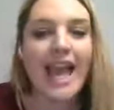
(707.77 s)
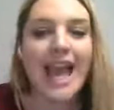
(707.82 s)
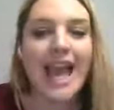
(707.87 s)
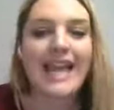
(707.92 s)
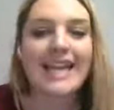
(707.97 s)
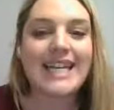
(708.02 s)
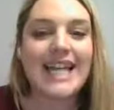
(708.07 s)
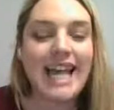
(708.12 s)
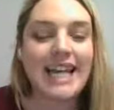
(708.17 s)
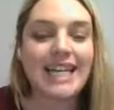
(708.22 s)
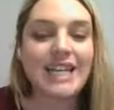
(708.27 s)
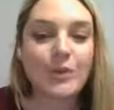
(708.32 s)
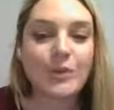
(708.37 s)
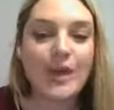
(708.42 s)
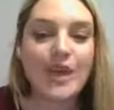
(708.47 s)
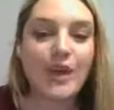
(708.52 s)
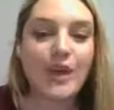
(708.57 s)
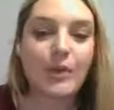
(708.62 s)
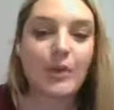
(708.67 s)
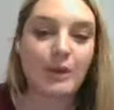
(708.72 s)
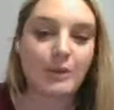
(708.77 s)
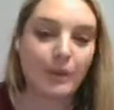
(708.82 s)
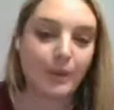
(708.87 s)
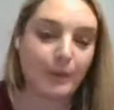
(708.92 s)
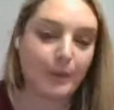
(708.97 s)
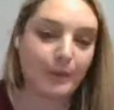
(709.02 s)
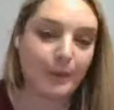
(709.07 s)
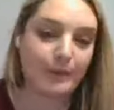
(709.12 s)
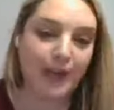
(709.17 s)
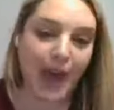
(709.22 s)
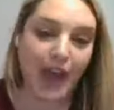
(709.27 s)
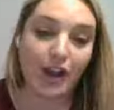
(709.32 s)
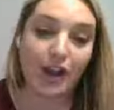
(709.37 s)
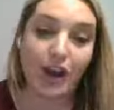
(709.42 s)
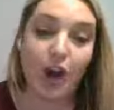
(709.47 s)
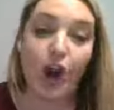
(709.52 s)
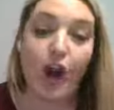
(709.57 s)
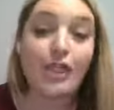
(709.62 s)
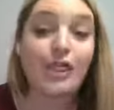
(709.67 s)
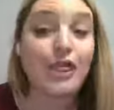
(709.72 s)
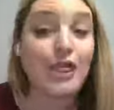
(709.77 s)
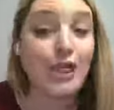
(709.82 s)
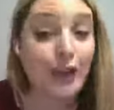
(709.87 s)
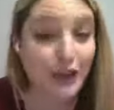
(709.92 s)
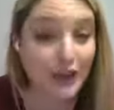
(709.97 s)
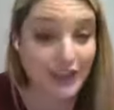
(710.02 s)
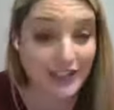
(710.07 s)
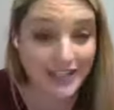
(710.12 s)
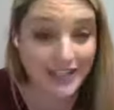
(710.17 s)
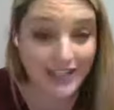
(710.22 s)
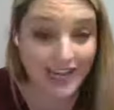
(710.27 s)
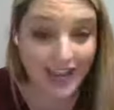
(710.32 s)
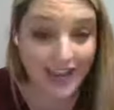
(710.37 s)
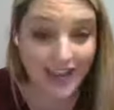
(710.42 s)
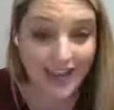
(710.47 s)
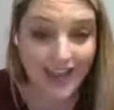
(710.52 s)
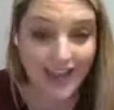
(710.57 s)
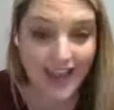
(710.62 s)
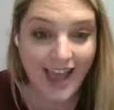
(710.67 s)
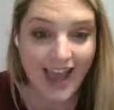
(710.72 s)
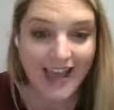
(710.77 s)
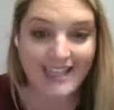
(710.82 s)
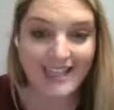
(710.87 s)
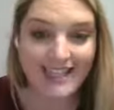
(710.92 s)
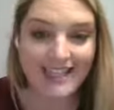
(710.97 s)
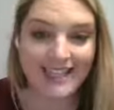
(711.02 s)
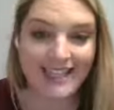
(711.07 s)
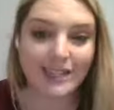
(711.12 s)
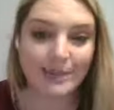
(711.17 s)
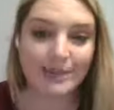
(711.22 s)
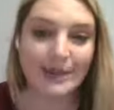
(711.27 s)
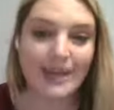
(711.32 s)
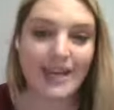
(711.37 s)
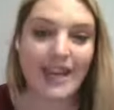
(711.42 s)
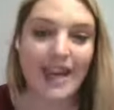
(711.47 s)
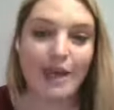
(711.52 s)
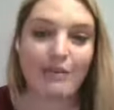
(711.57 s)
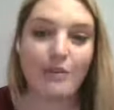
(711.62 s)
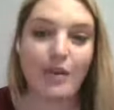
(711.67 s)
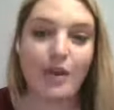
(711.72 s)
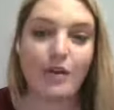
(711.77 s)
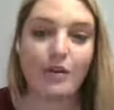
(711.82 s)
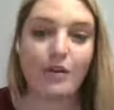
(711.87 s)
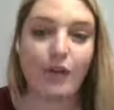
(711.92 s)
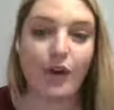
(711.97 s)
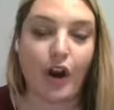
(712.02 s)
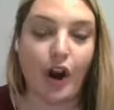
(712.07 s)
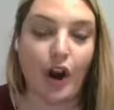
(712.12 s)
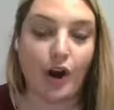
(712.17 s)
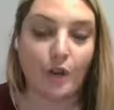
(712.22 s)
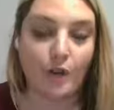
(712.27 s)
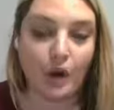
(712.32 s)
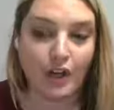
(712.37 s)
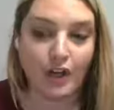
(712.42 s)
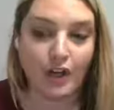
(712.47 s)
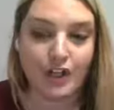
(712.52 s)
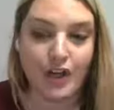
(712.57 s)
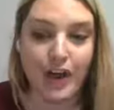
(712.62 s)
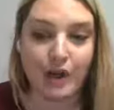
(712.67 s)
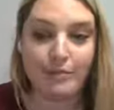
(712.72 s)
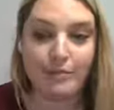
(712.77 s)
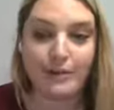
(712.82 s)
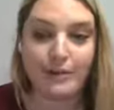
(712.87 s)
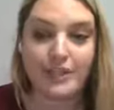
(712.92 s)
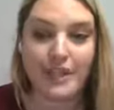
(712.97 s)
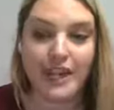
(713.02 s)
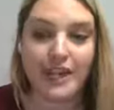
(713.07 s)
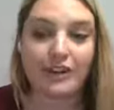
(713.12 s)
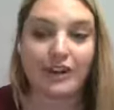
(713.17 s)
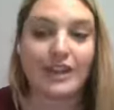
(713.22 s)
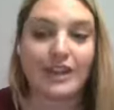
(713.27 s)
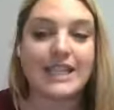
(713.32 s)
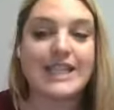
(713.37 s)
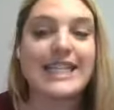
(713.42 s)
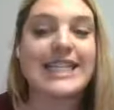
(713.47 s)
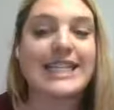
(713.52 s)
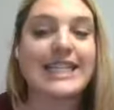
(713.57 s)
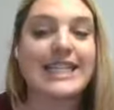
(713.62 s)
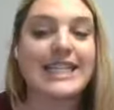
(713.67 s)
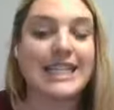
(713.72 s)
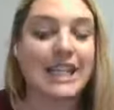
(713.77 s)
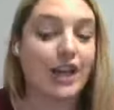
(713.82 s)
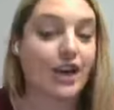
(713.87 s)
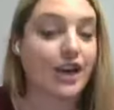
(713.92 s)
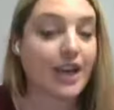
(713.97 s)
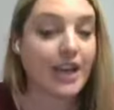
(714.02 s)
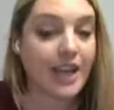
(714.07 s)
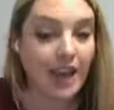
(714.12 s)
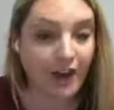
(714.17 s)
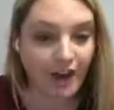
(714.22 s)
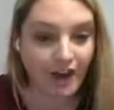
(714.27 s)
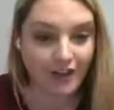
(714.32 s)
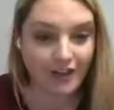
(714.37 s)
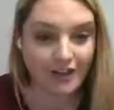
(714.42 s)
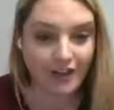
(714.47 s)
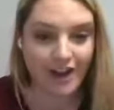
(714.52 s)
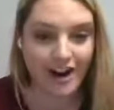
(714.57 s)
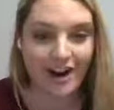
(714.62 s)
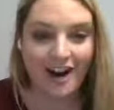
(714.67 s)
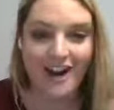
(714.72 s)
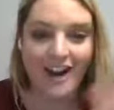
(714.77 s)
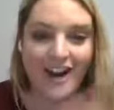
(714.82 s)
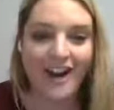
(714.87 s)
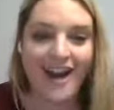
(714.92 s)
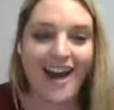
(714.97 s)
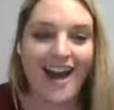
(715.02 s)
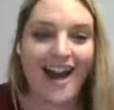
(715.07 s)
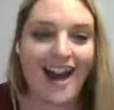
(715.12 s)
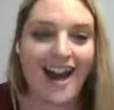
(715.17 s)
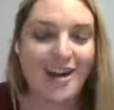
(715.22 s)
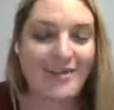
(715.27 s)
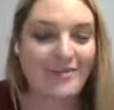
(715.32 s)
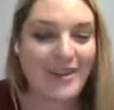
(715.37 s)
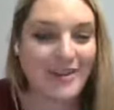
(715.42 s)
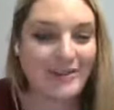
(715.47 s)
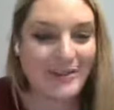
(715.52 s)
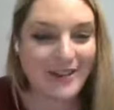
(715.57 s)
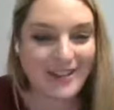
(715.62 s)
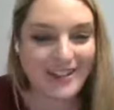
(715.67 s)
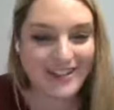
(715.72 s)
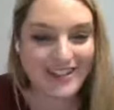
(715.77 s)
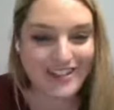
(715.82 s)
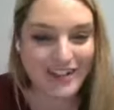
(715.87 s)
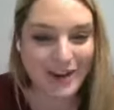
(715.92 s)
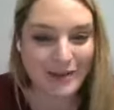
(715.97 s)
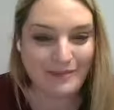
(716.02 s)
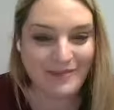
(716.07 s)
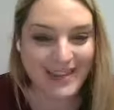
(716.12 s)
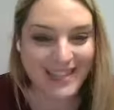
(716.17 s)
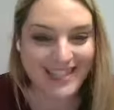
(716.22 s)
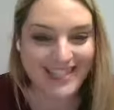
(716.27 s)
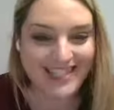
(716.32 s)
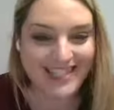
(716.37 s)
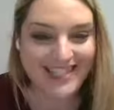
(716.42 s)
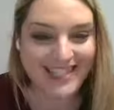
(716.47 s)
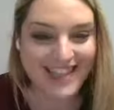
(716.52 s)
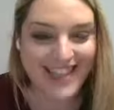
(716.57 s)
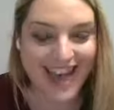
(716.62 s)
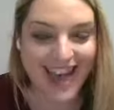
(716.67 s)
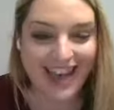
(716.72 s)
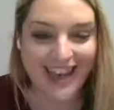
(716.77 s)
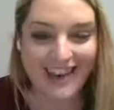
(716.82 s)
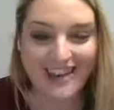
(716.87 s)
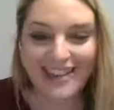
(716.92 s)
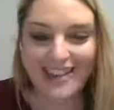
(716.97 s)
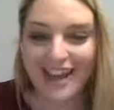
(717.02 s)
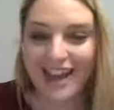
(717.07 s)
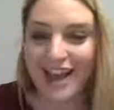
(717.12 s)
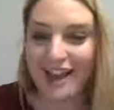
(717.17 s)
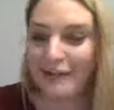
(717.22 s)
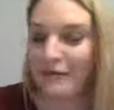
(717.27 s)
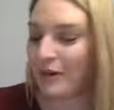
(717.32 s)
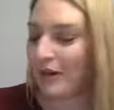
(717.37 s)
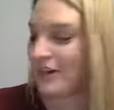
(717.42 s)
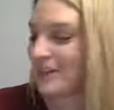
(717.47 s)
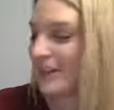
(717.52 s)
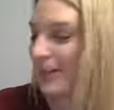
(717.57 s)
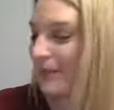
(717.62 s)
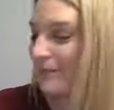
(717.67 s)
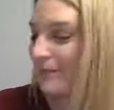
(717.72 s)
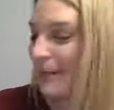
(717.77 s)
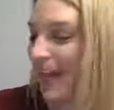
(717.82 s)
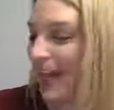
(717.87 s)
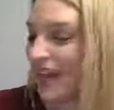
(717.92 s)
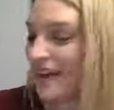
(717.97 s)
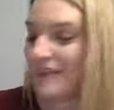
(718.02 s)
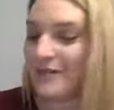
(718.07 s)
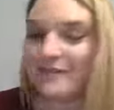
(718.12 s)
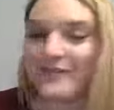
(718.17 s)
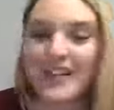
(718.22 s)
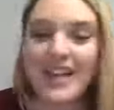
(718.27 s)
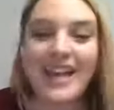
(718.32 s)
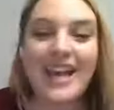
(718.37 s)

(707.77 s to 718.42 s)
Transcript: And next week, we will be back on Thursday at 6 p.m. for our workshop titled Dear Character. And we'll jump into that workshop then.